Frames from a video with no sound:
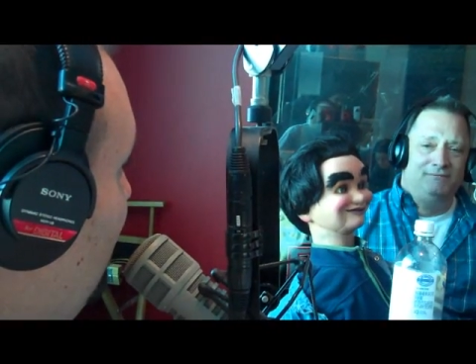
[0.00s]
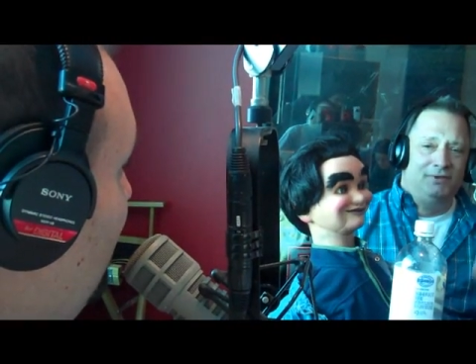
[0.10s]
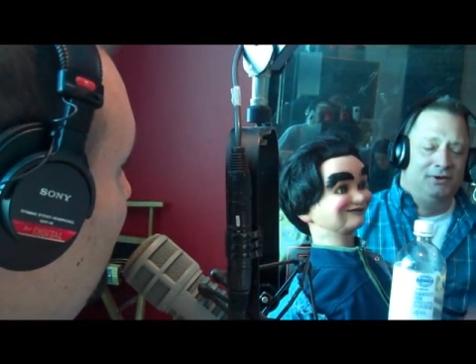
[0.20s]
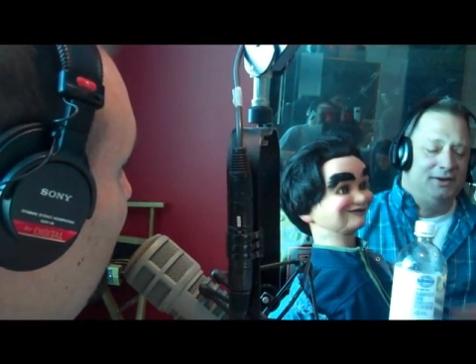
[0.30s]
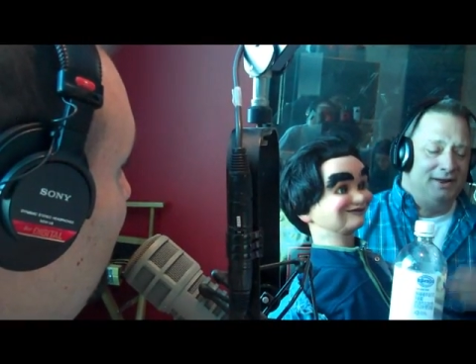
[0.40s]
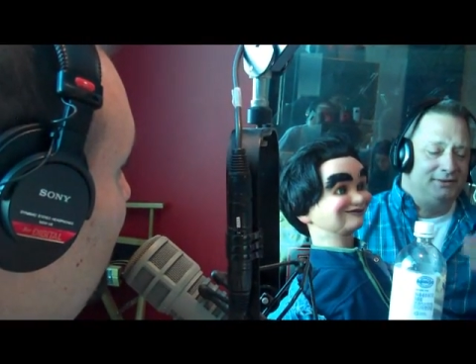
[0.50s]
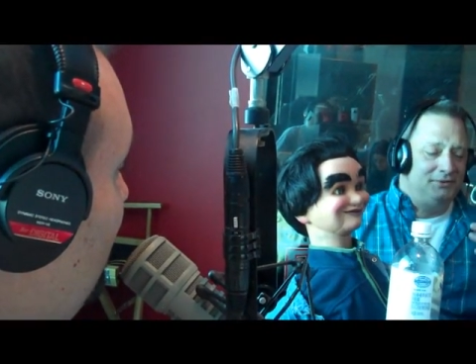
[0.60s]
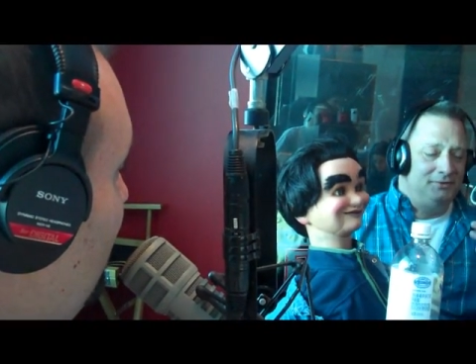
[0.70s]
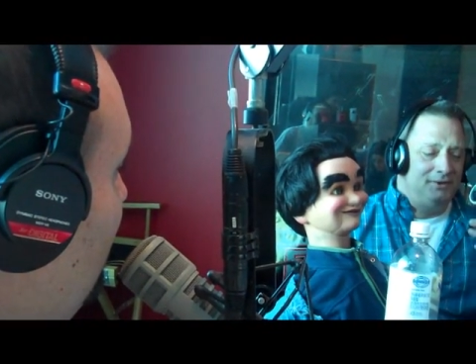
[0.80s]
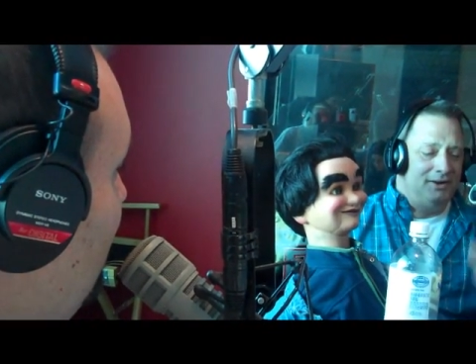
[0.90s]
learned not
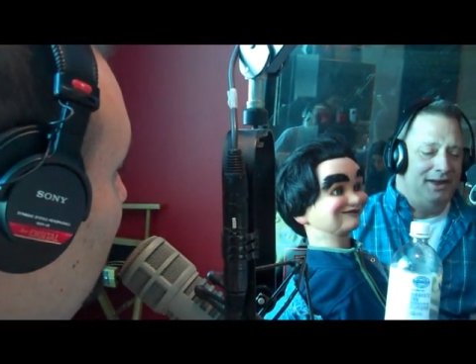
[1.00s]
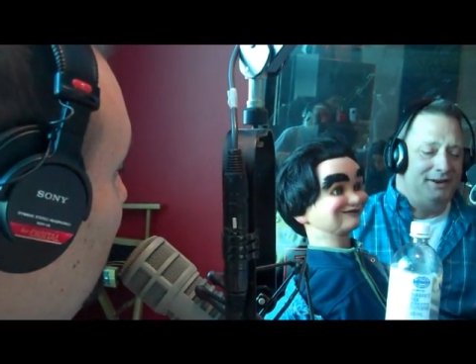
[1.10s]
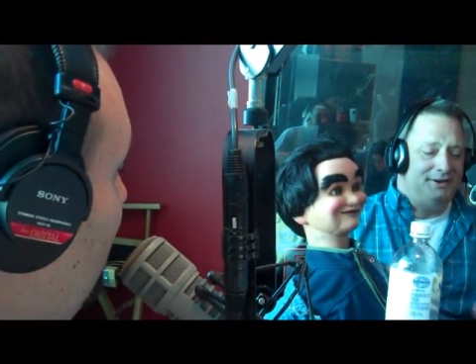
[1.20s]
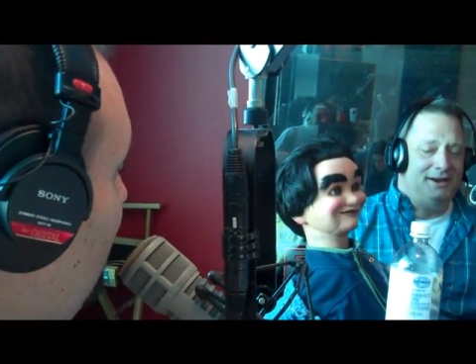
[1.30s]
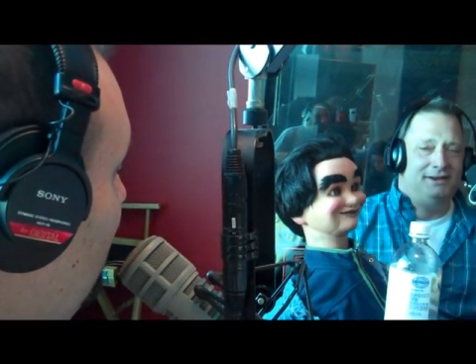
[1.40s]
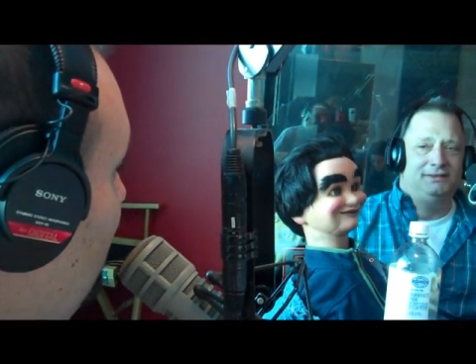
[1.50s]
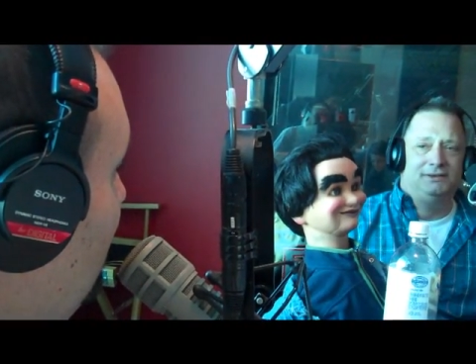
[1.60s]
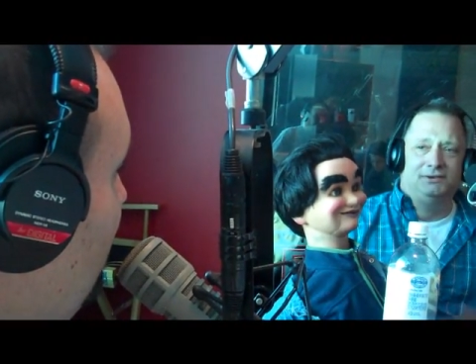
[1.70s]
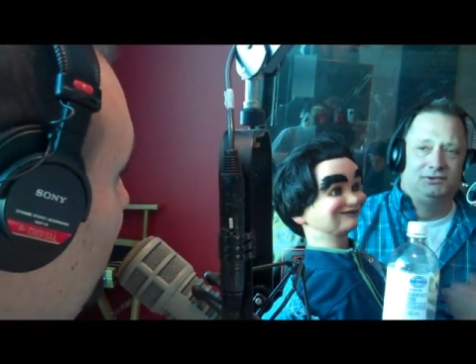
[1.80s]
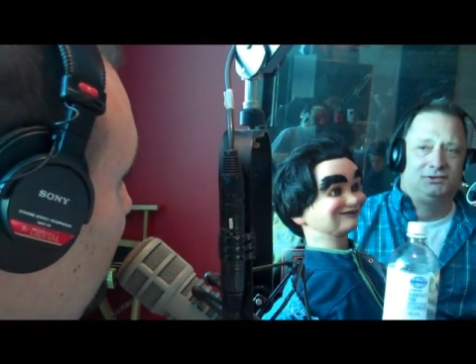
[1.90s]
to edit
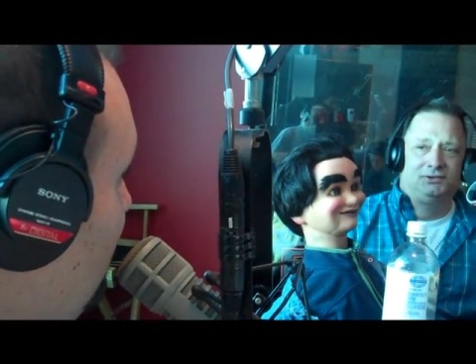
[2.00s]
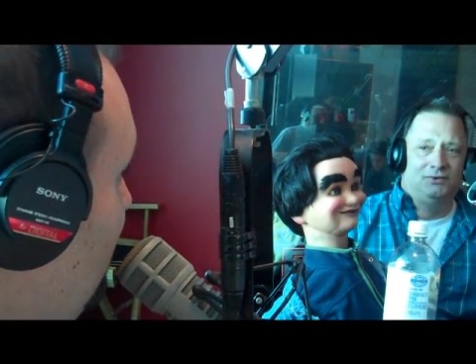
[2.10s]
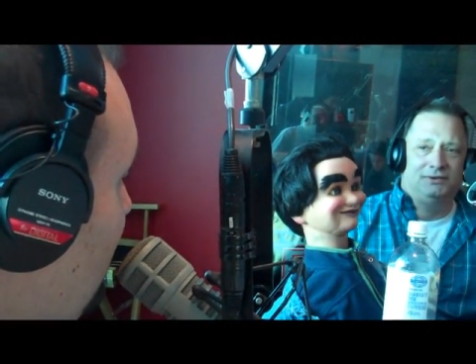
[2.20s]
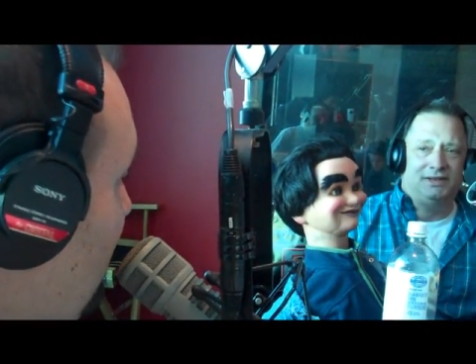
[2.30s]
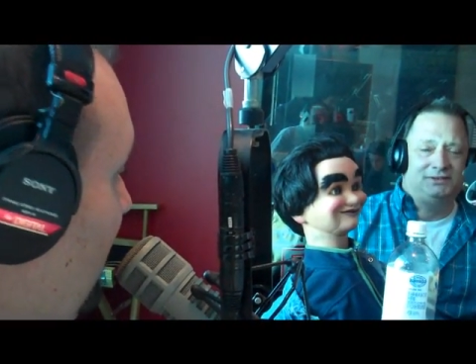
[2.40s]
anything. Just do it. That's